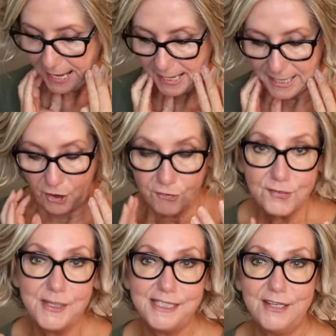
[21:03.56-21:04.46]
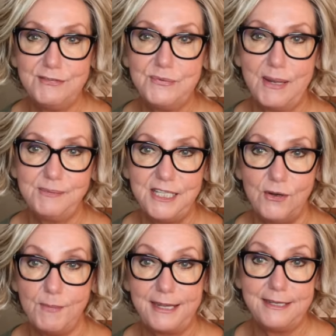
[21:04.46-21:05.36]
And I also wanted to give you an update
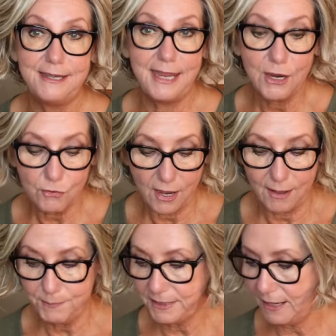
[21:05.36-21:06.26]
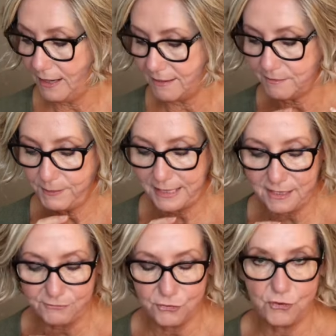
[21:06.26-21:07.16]
on my NARA, because
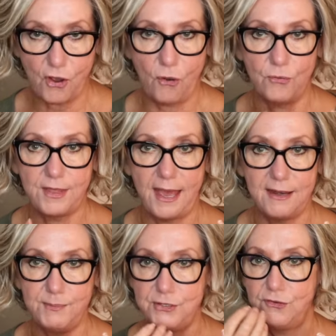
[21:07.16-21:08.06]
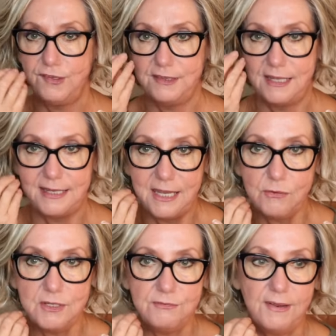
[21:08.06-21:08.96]
many of you know that I've been using the
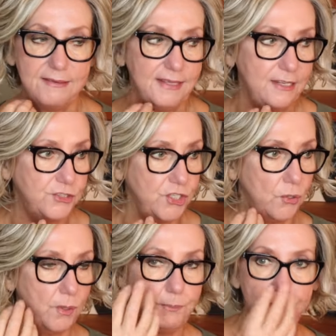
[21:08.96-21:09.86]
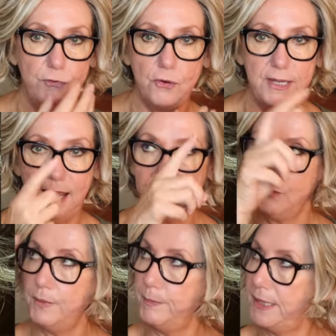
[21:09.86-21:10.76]
NARA device. I had shown it before and
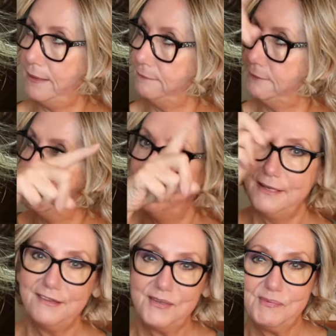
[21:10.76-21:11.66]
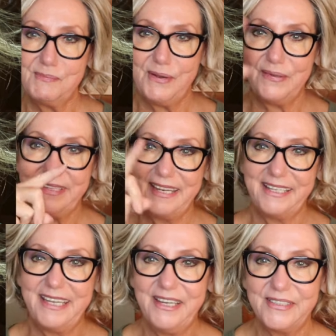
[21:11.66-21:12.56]
after. Maybe I'll superimpose that
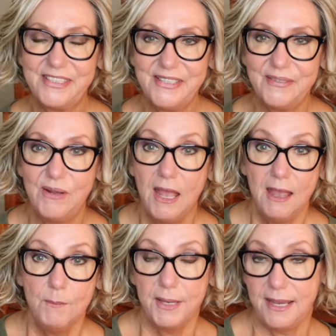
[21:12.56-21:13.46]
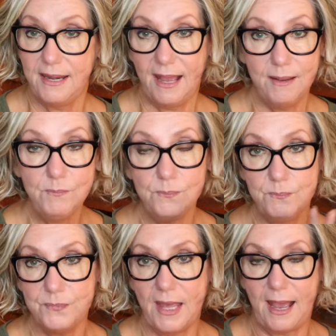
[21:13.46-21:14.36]
in here too. But I'm
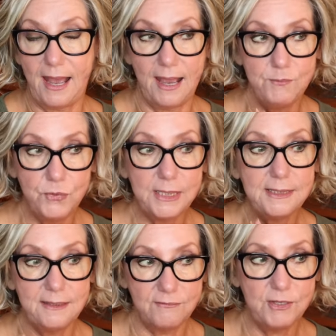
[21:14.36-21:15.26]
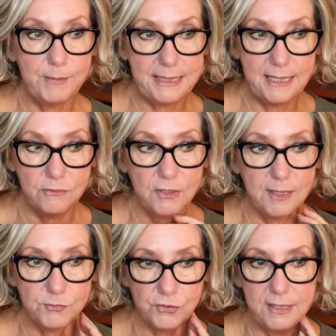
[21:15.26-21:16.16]
I'm really loving my NARA,
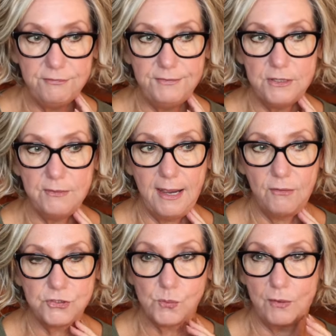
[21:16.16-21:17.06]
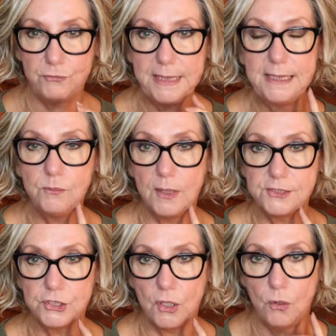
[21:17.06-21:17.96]
and I'm trying to figure out, do I really
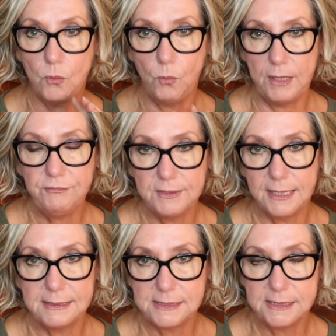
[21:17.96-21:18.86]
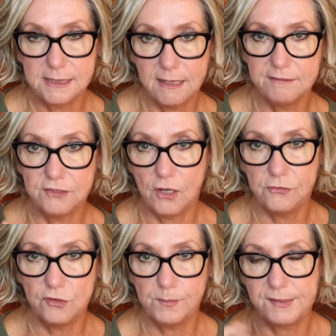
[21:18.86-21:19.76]
want to go away for nineteen days and
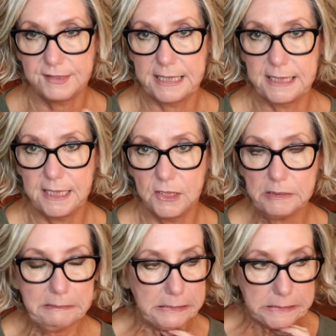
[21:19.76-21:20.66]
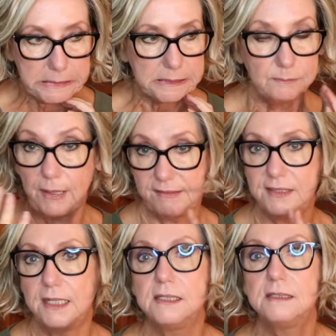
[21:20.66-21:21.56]
not use my skincare? Ugh, my
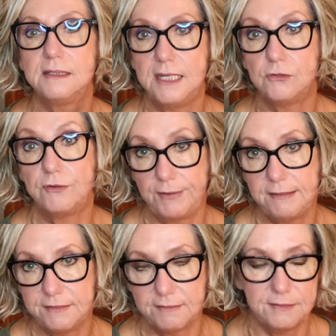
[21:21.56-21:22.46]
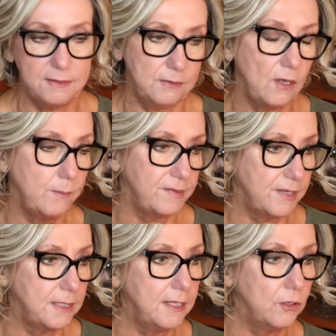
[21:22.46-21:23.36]
skincare devices, not my
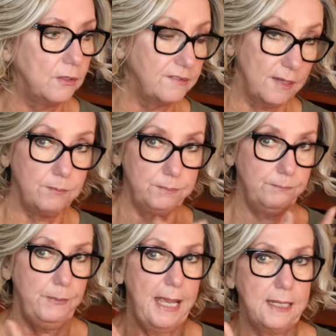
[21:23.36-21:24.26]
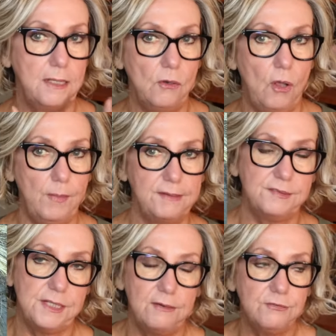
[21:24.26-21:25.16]
skincare, because I'm packing all my
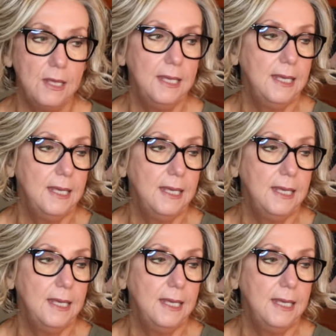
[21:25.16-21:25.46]
stuff.